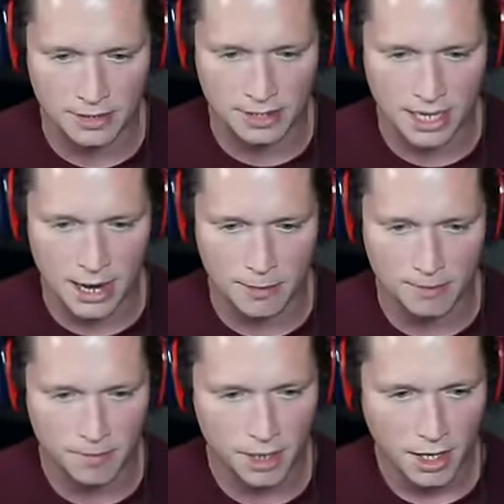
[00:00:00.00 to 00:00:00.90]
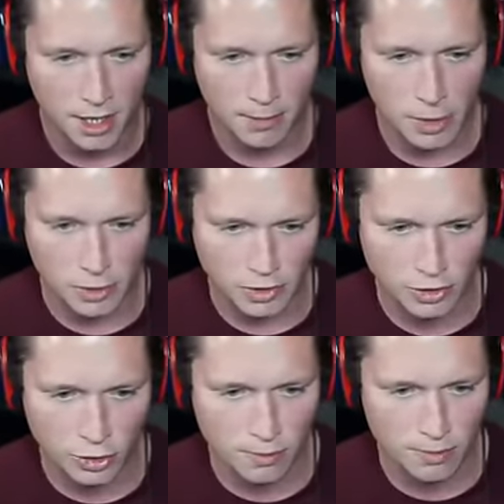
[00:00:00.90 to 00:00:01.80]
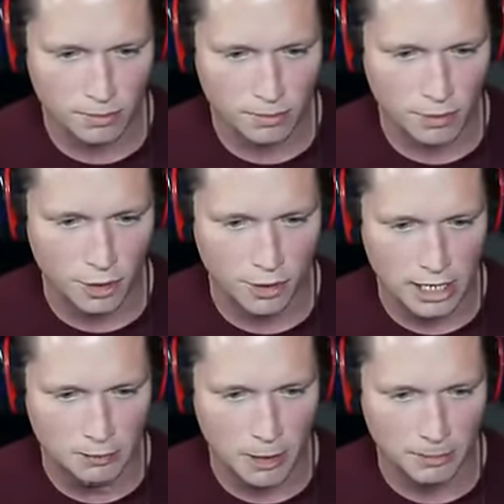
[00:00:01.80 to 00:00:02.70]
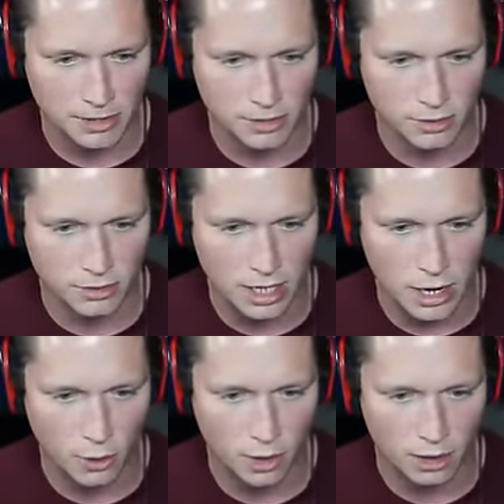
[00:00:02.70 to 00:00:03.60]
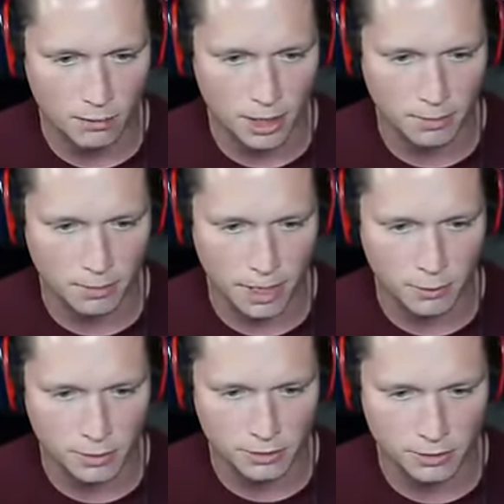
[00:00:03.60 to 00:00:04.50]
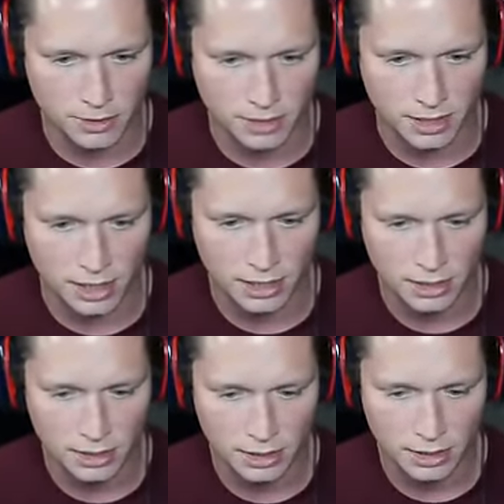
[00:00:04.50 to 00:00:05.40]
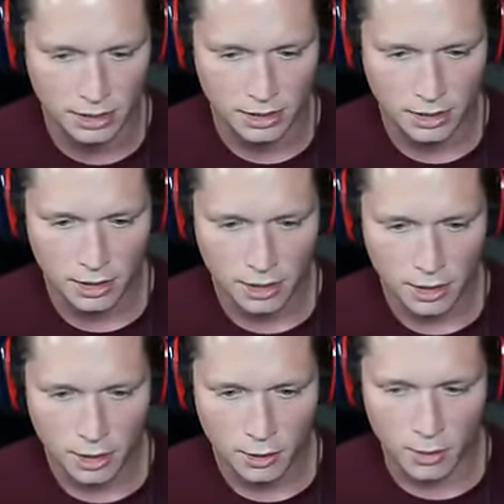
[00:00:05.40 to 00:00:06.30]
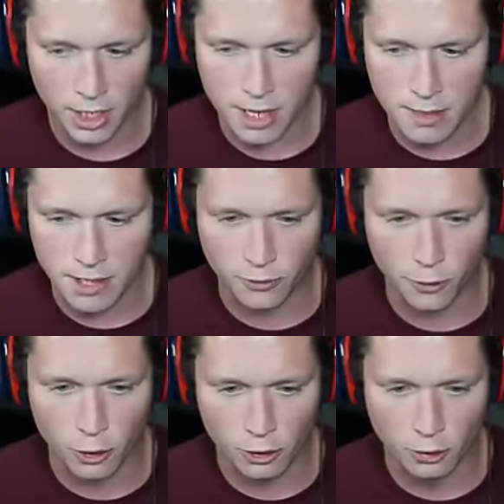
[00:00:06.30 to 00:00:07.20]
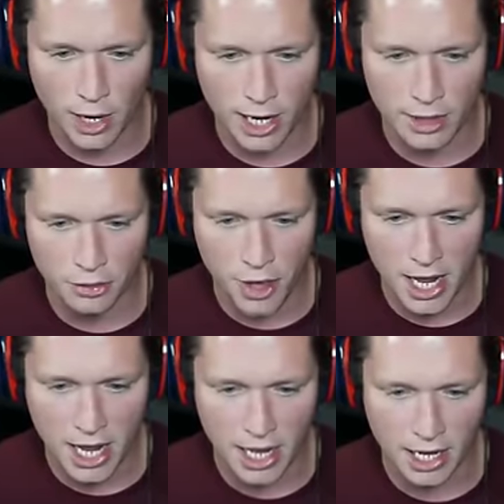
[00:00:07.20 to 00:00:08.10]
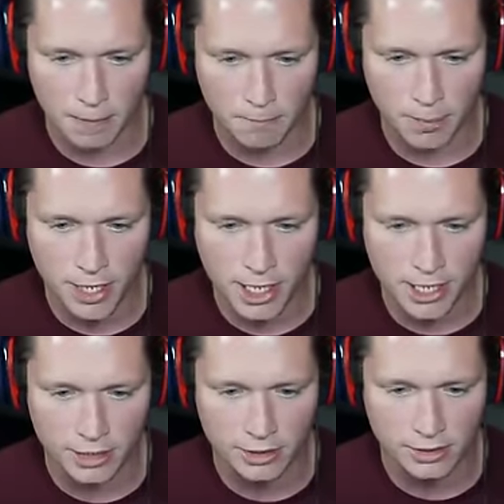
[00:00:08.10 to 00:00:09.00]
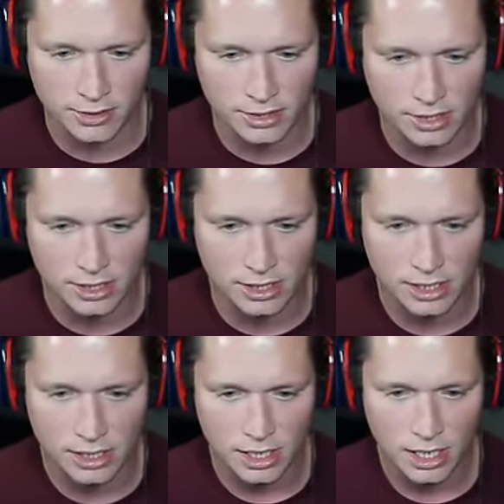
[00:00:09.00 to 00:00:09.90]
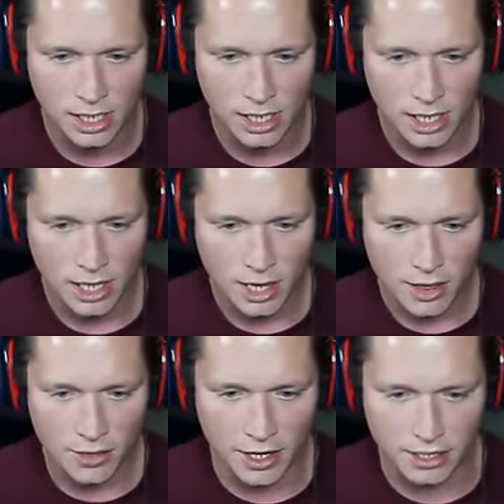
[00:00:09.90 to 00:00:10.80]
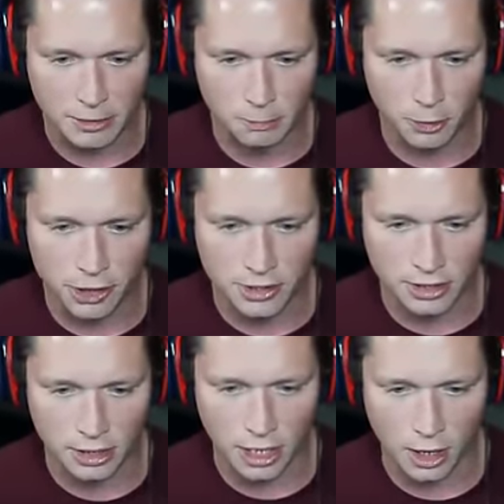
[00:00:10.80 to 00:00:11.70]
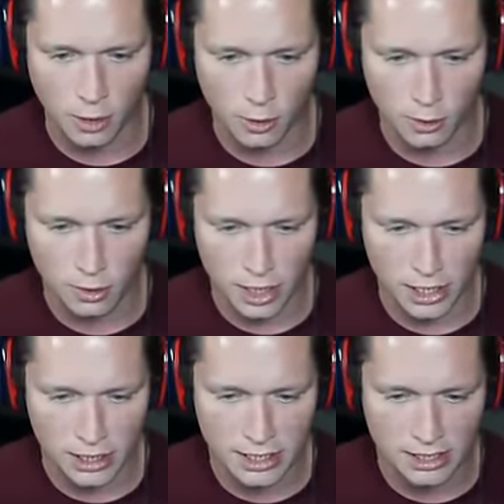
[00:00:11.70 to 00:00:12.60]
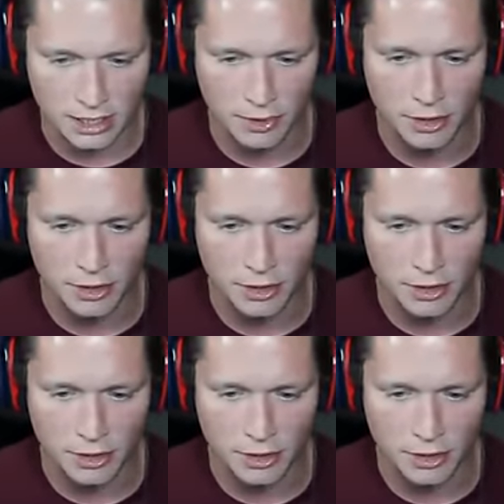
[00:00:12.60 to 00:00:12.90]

So yeah, but I would assume the grass probably slows you down quite a bit, but we'll, we'll see. We're in this Volkswagen thing, and it appears that it's pretty slow, at least on